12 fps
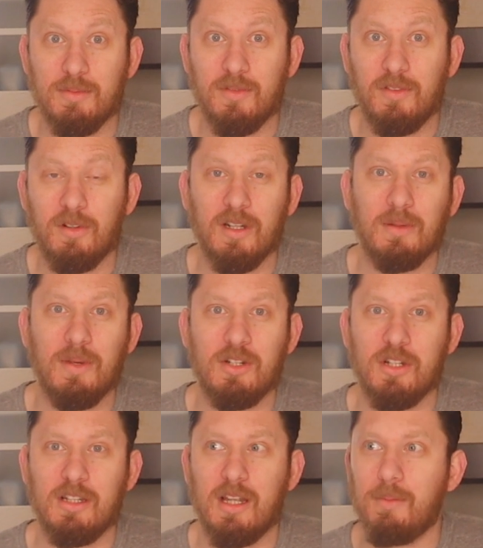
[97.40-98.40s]
before and
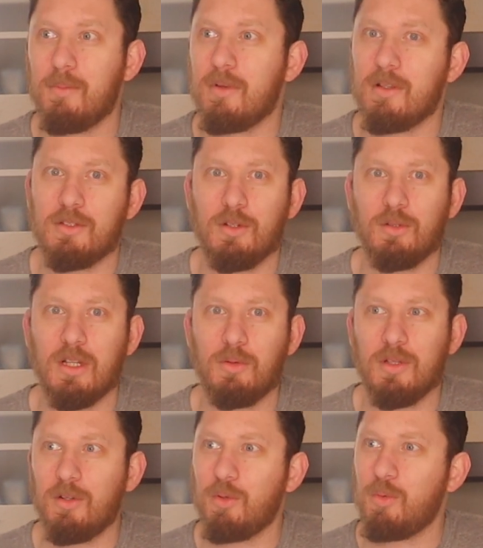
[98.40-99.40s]
measured them so that
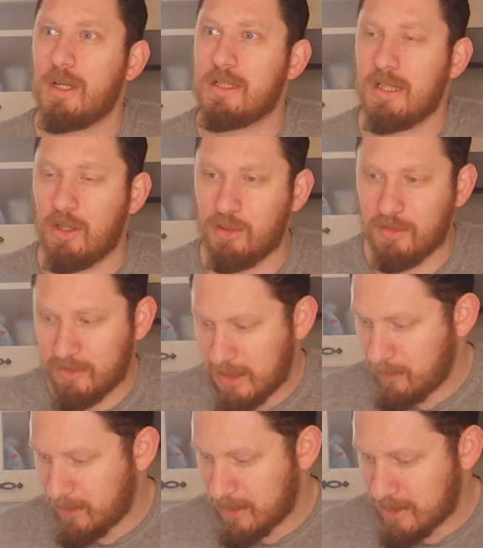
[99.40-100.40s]
we don't waste a lot of
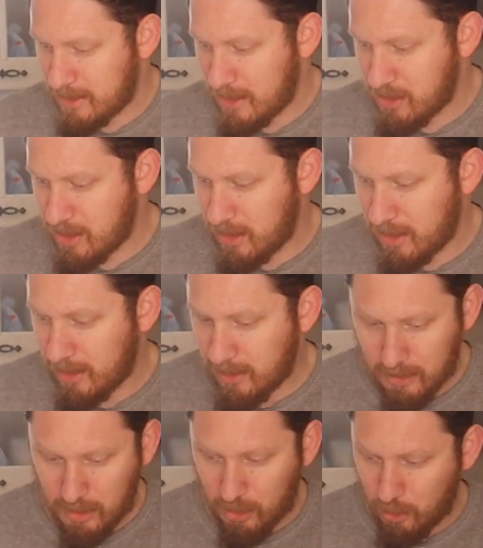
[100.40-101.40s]
time, but essentially
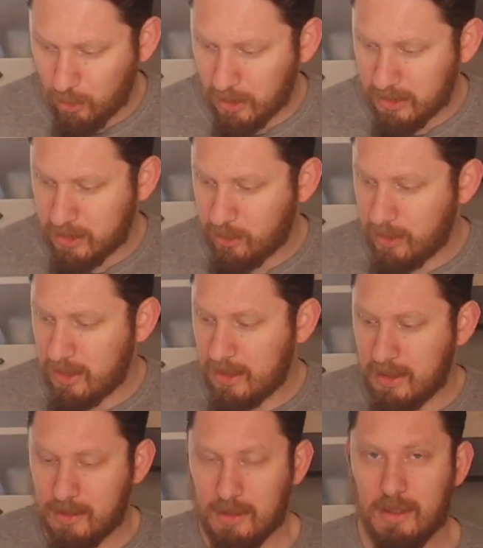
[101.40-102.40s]
what you will
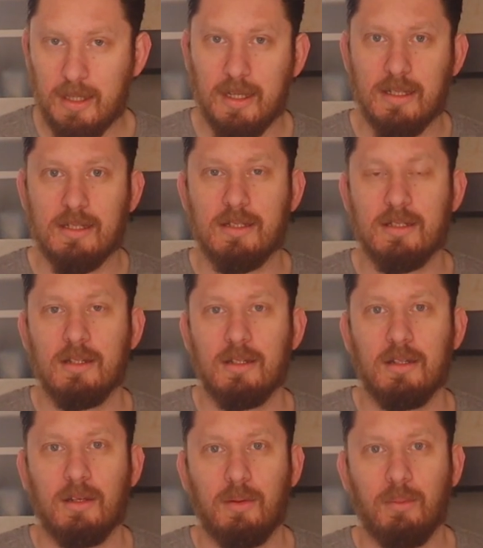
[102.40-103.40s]
need is
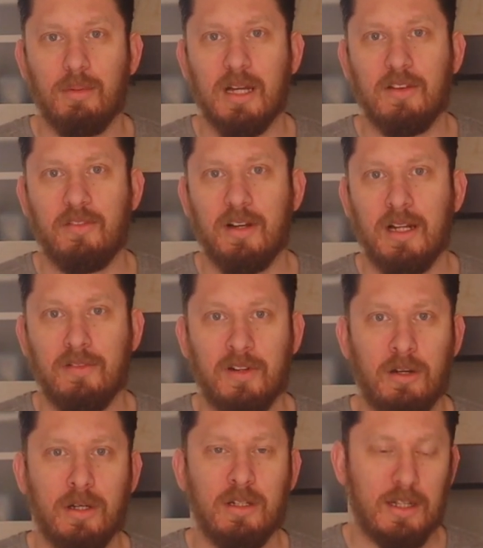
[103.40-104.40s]
bread
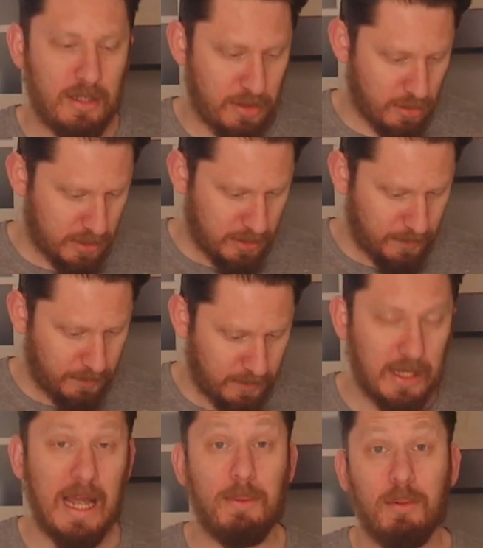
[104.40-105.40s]
flour. I use
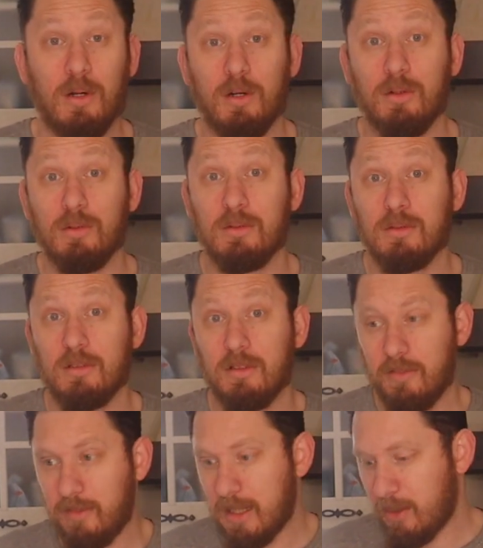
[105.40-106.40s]
type O
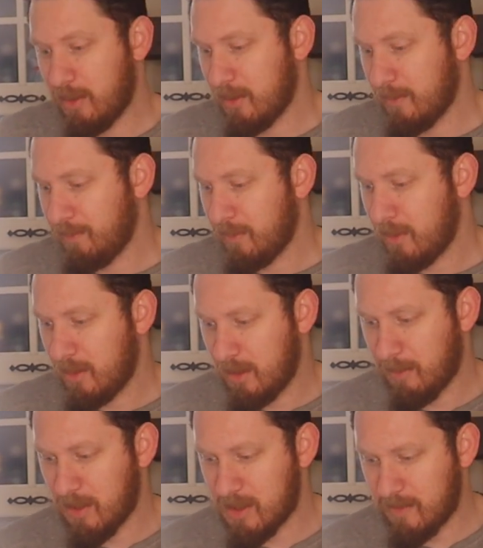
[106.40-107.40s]
flour,
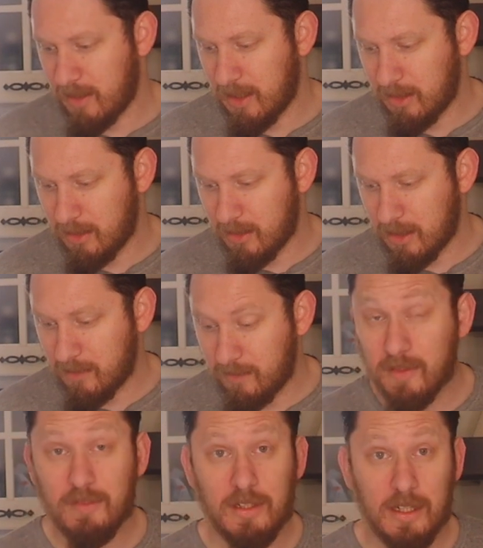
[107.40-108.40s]
about
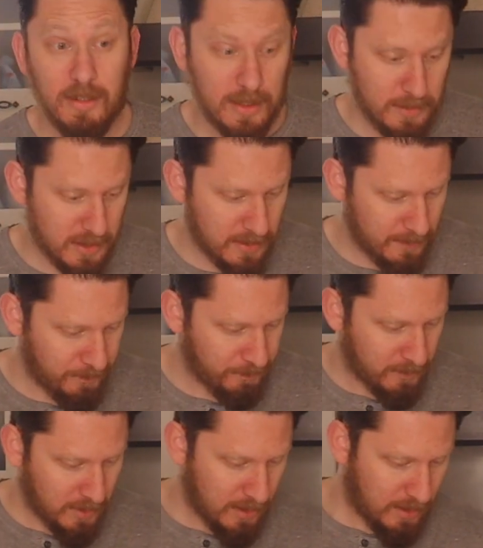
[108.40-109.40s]
750 grams.
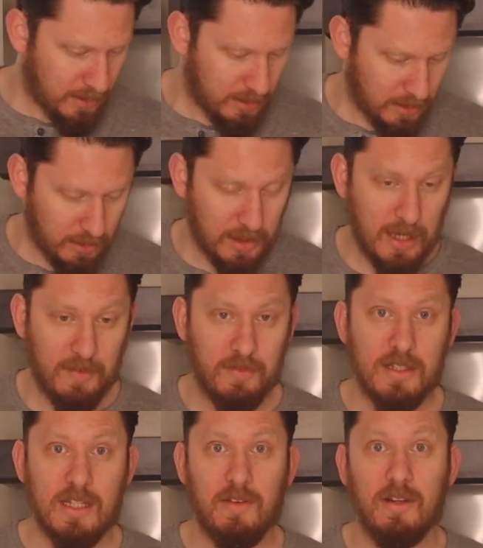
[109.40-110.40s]
You
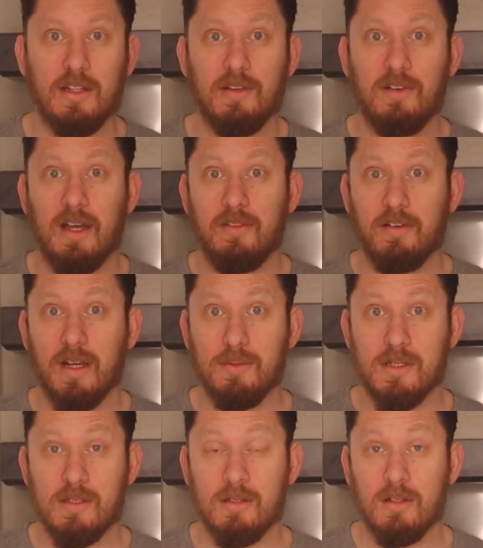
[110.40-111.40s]
have 75
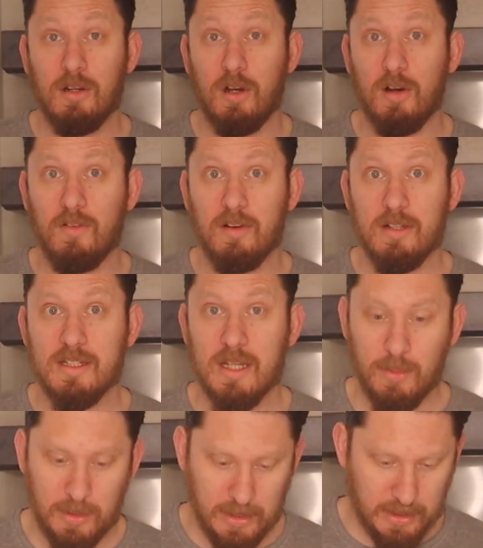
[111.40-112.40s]
grams of
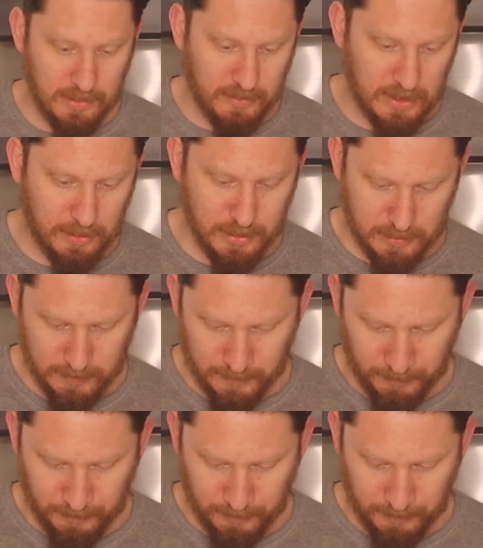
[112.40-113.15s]
Semolina flour,